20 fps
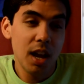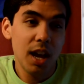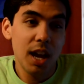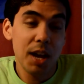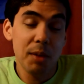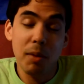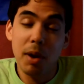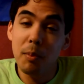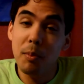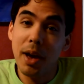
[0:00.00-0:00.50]

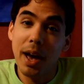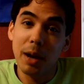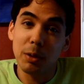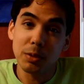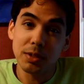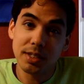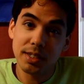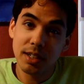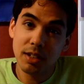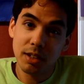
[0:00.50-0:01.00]
and my back
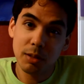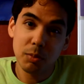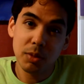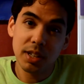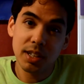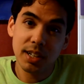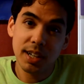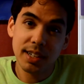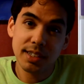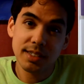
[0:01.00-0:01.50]
was killing me
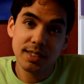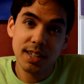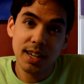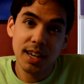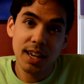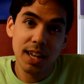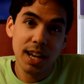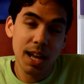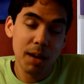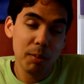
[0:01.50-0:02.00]
the next
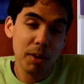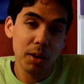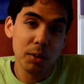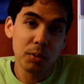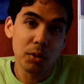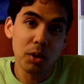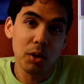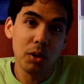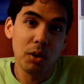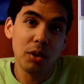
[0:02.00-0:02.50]
day, and at my
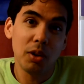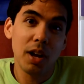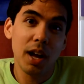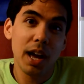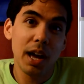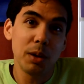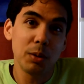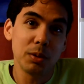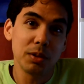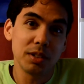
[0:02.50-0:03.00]
roll
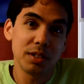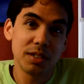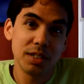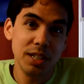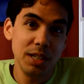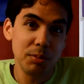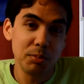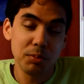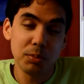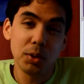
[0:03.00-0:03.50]
I would
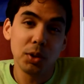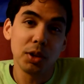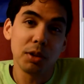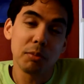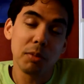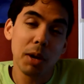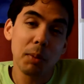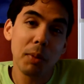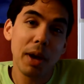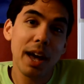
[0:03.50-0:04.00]
keep pulling
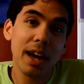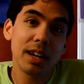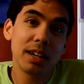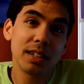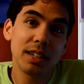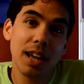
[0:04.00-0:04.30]
my back,